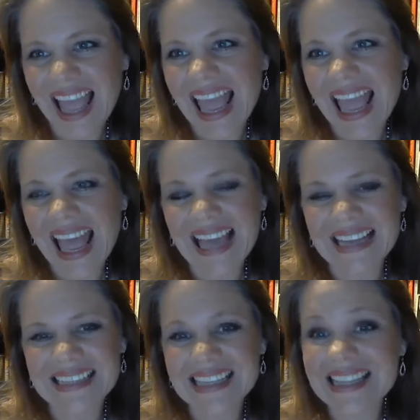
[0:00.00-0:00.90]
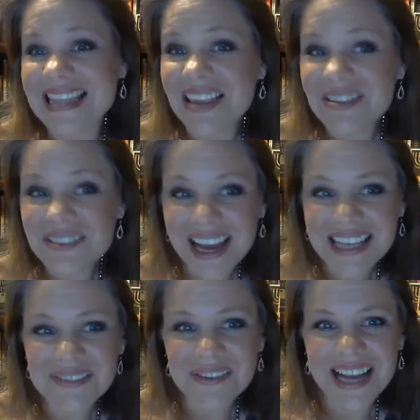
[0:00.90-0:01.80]
And thank you
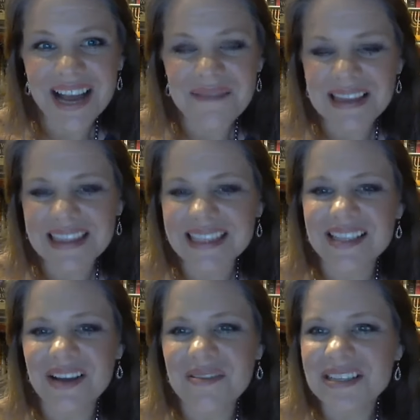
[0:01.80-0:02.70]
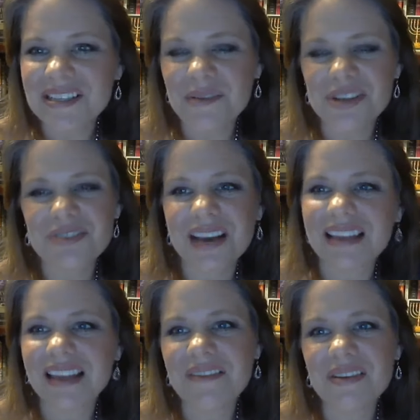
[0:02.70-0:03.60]
guys for coming. This is always so much fun.
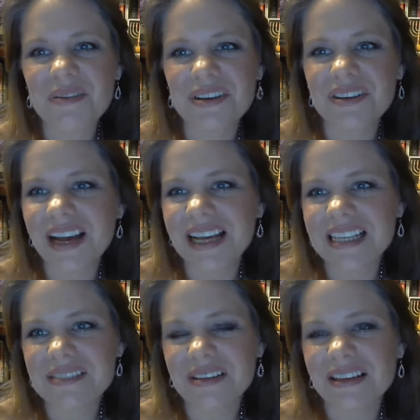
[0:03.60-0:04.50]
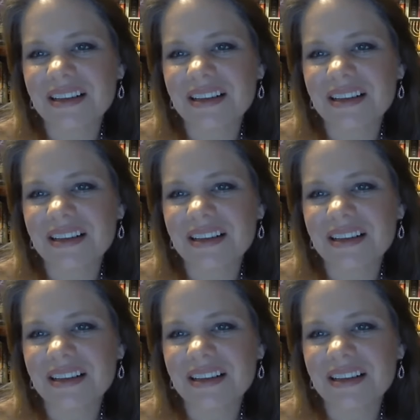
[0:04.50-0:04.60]
I love it when you guys